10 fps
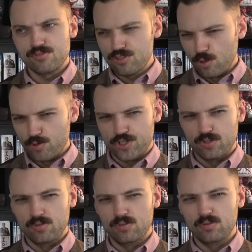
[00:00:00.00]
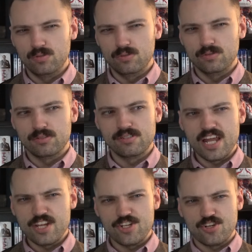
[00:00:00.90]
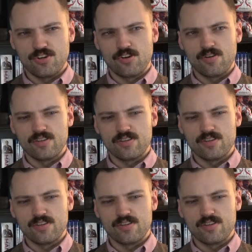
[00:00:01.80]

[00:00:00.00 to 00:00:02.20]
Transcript: social nature,